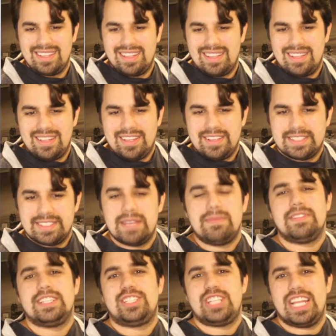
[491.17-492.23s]
some of the
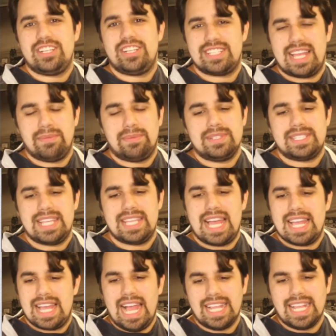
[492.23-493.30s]
changes I will say
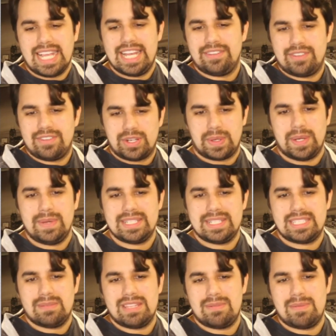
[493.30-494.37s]
I kind of agree with. Some
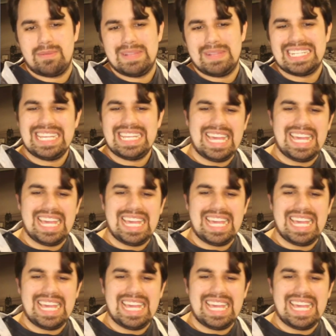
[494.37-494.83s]
of them I'm like, eh.